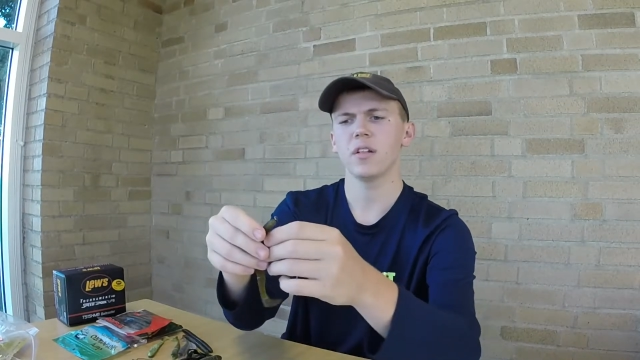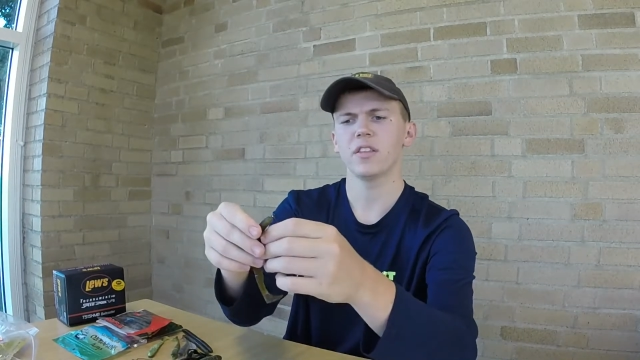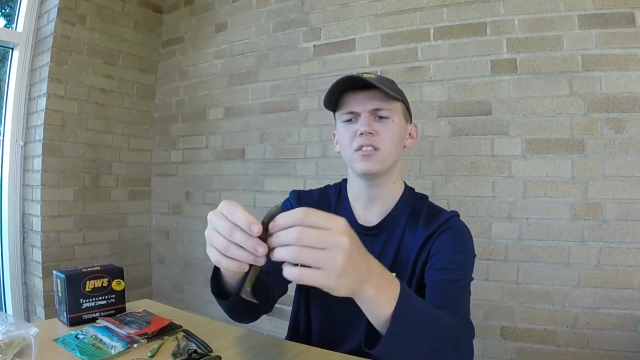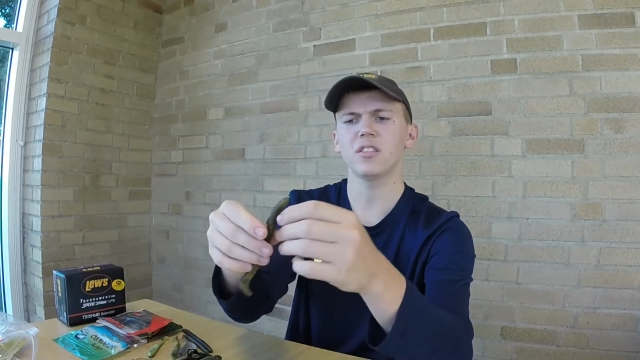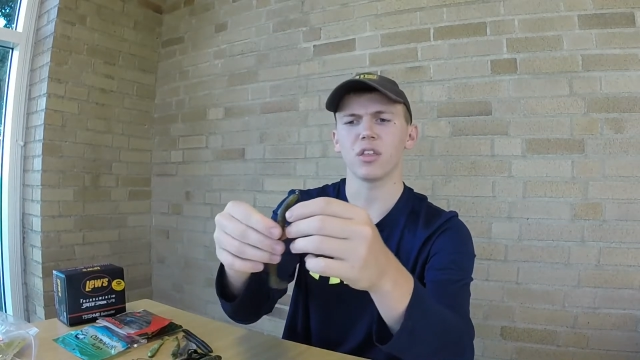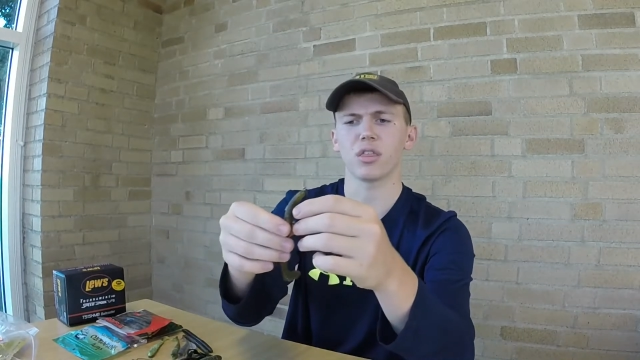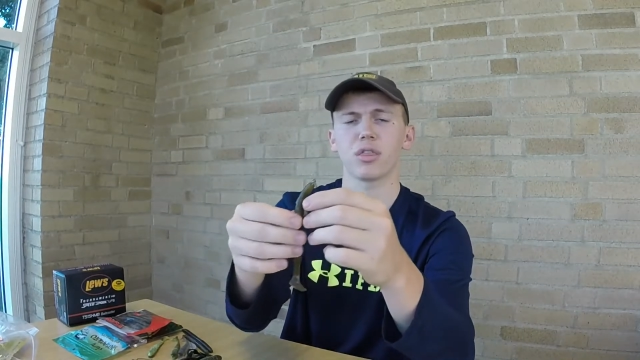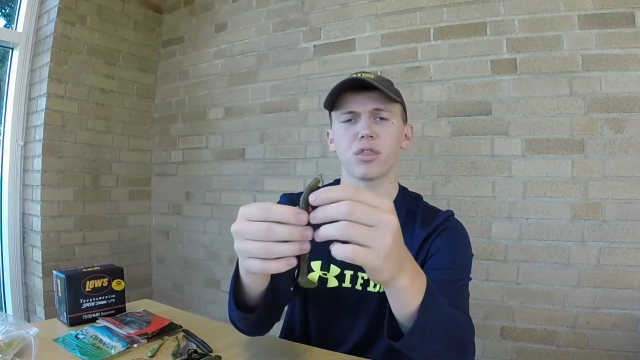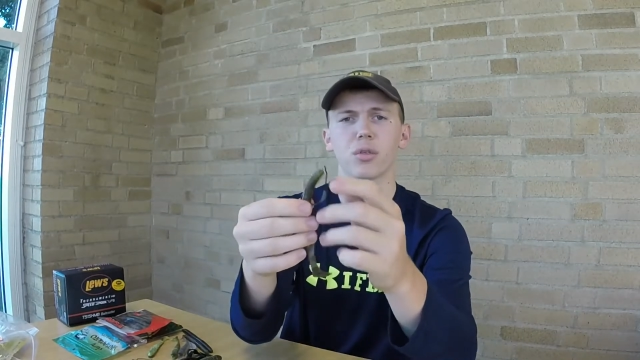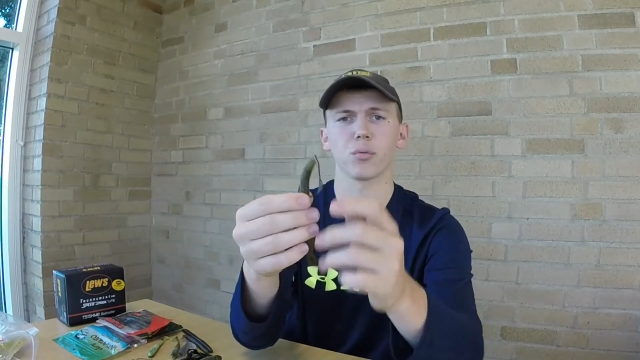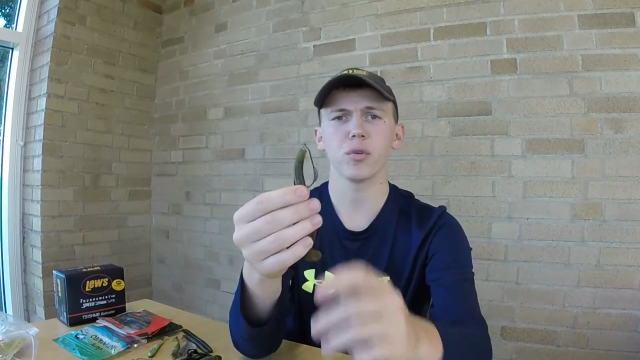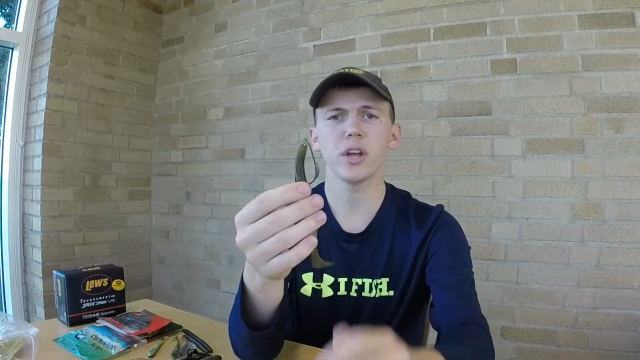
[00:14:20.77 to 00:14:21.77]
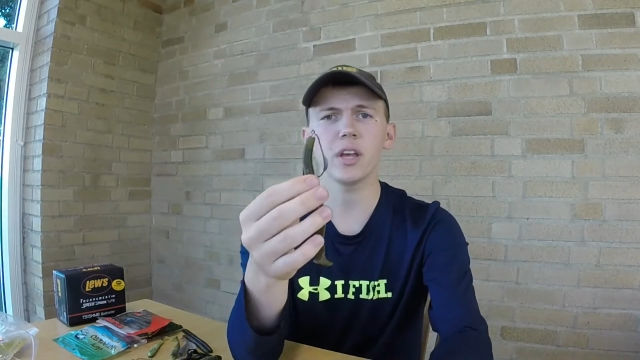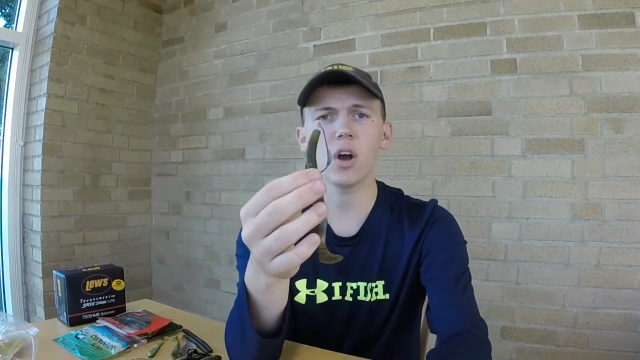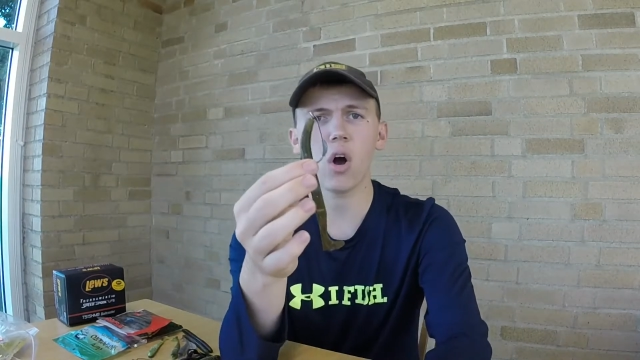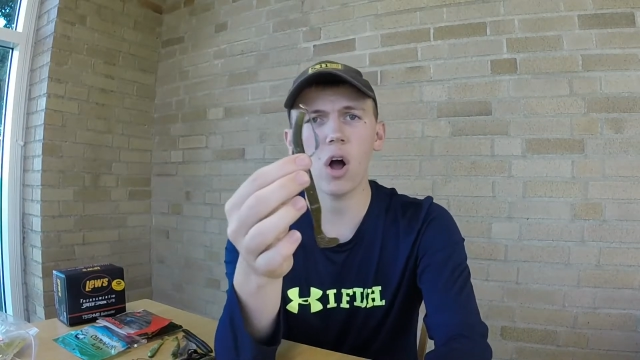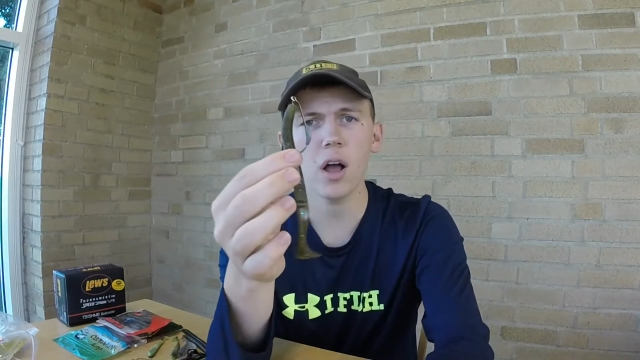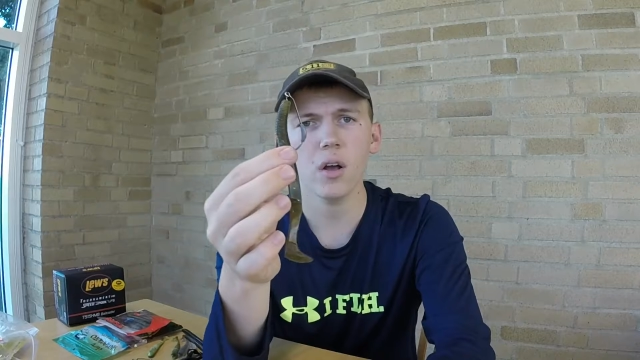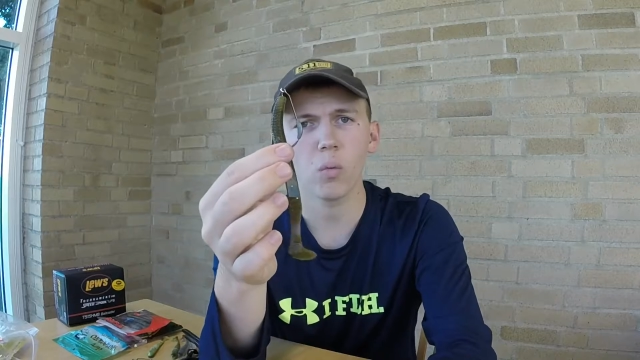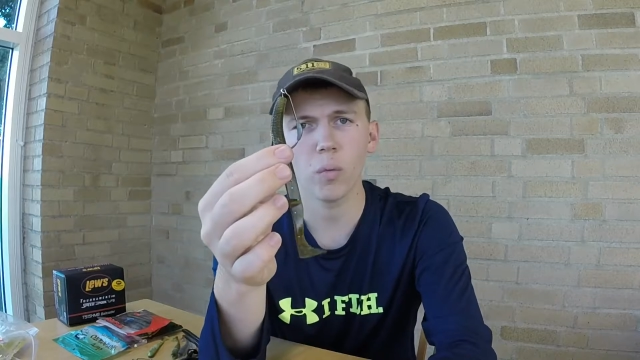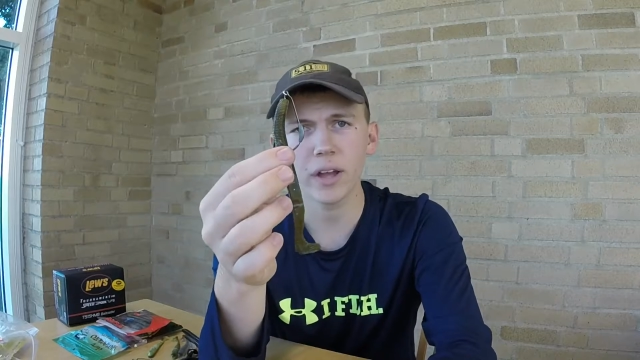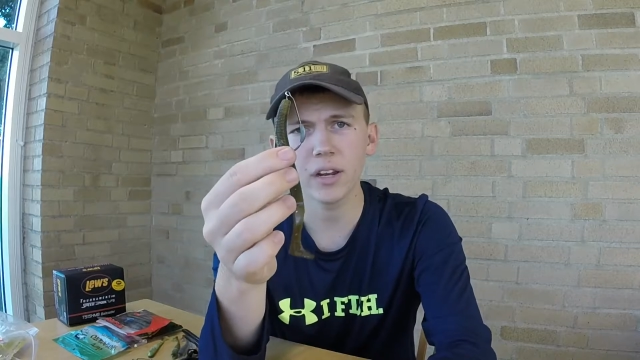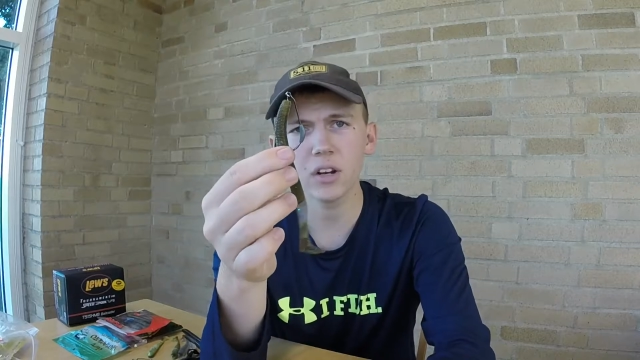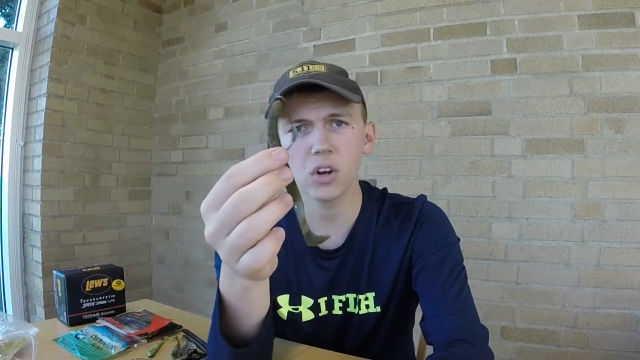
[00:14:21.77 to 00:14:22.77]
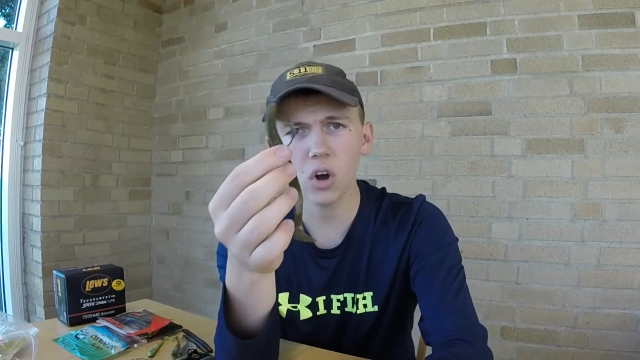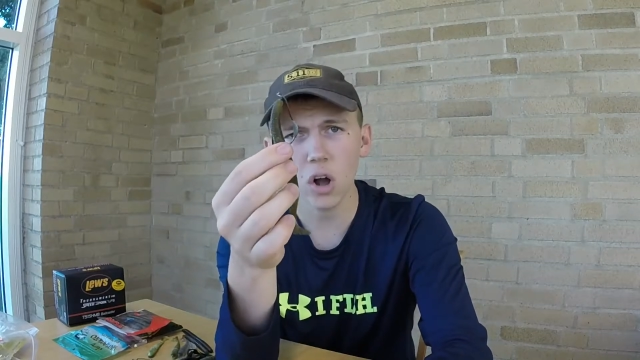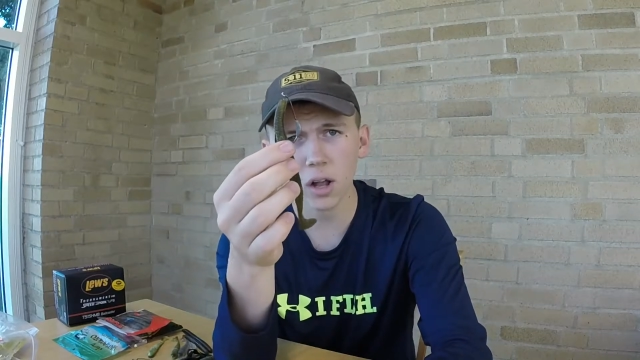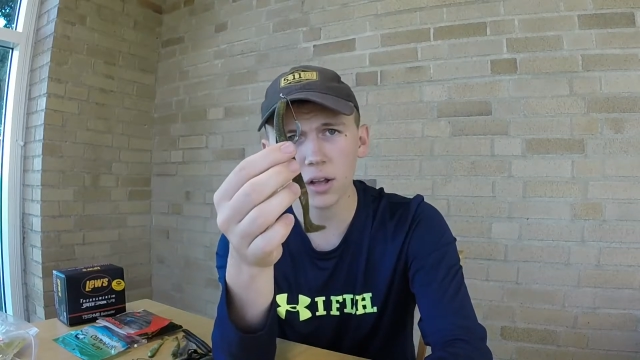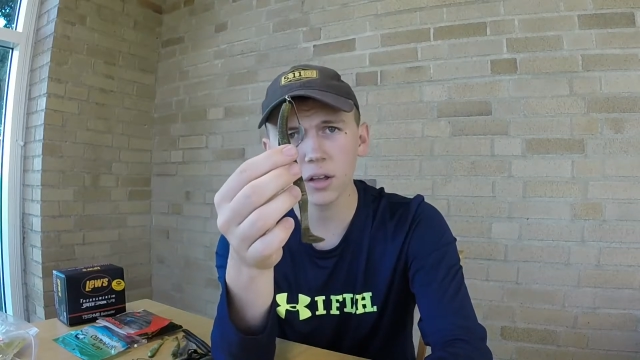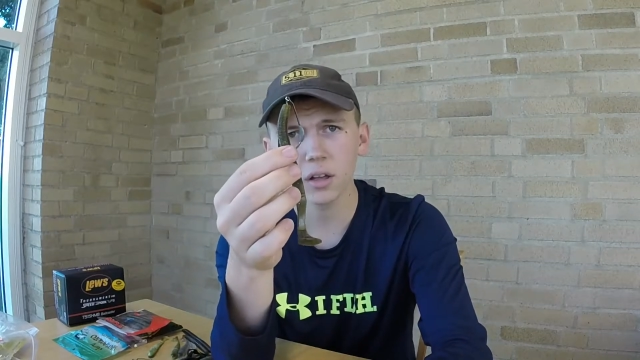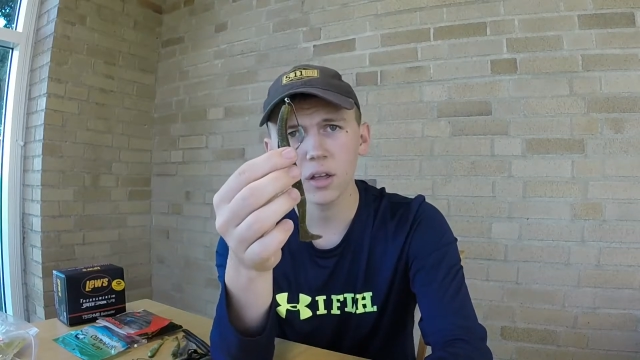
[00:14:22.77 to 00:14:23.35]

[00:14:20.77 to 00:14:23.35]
This is a 3/0 weighted hook,